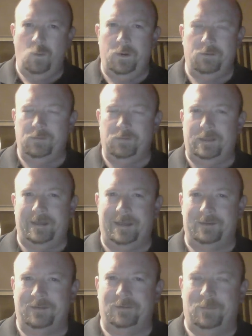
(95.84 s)
we
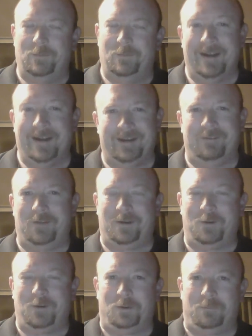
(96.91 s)
kind of
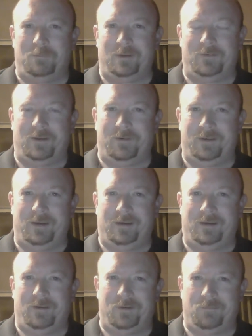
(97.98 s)
get cooler months here in
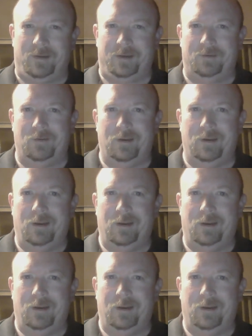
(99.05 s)
Las Vegas.